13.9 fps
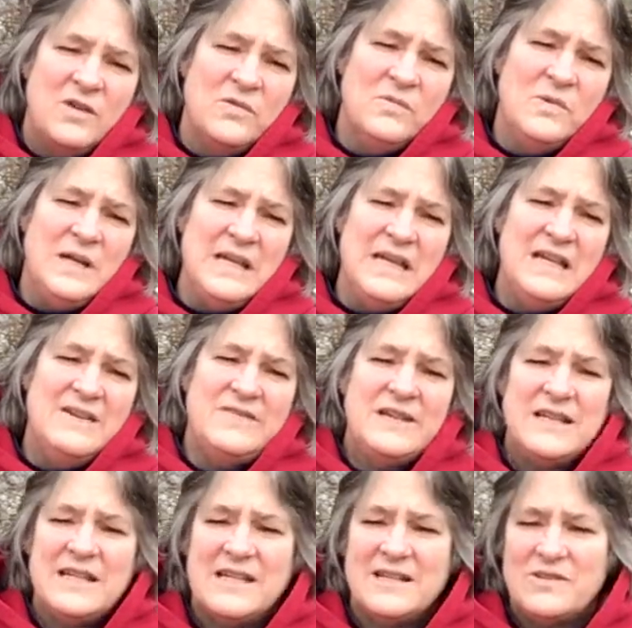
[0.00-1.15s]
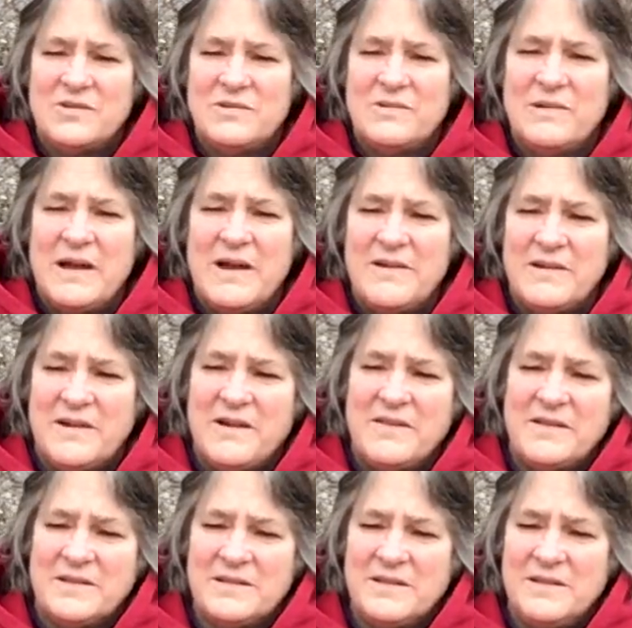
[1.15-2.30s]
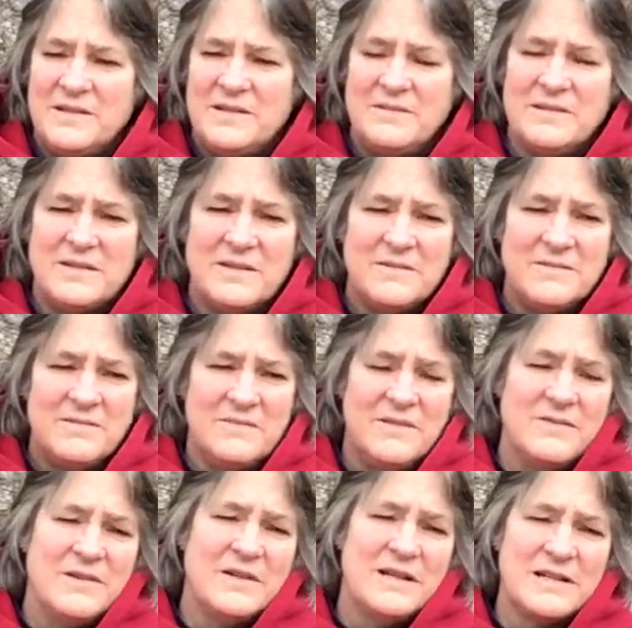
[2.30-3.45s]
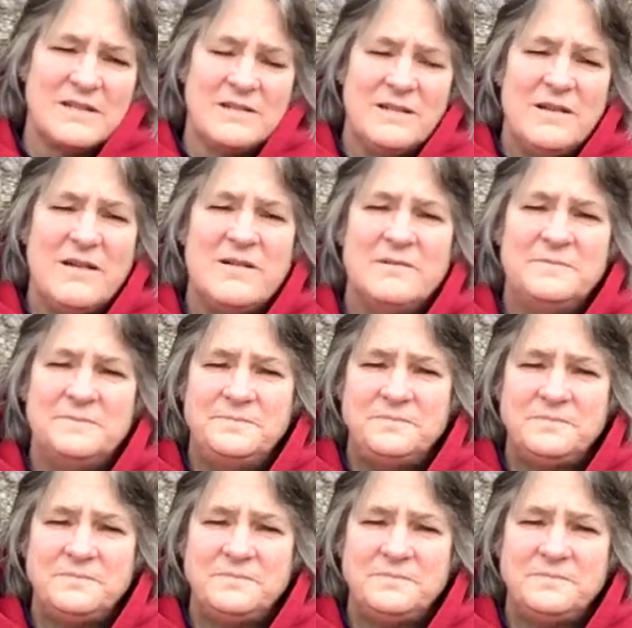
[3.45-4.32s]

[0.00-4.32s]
weaving throughout all there's little, when the river gets low,